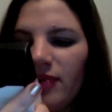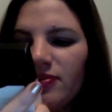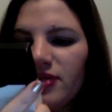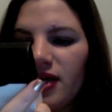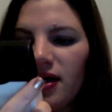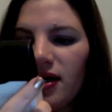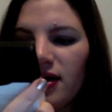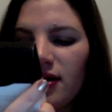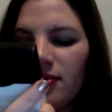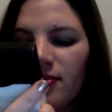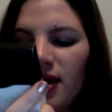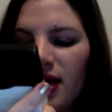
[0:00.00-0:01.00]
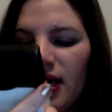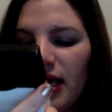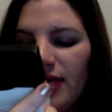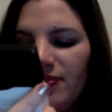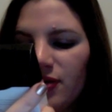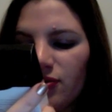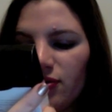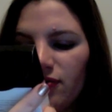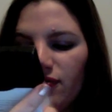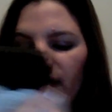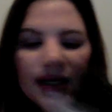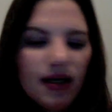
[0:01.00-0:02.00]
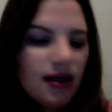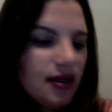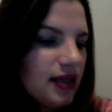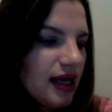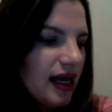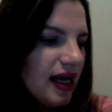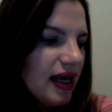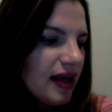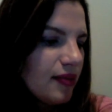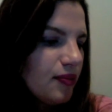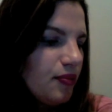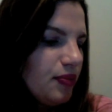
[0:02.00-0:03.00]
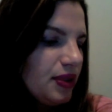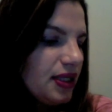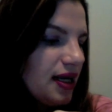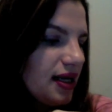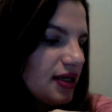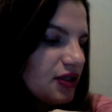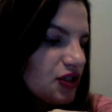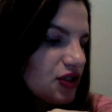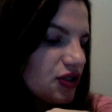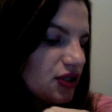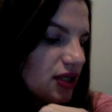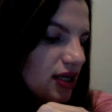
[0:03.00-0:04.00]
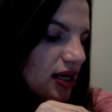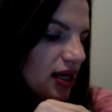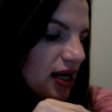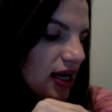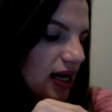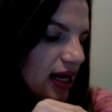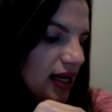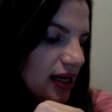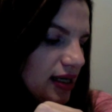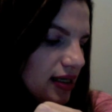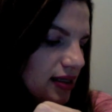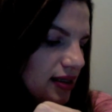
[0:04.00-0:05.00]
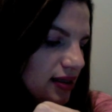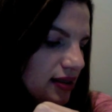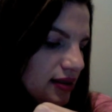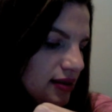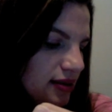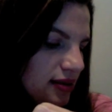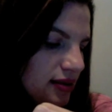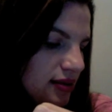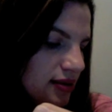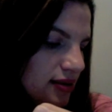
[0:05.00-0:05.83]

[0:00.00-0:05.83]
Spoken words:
Time, a mineral veil, a blush, and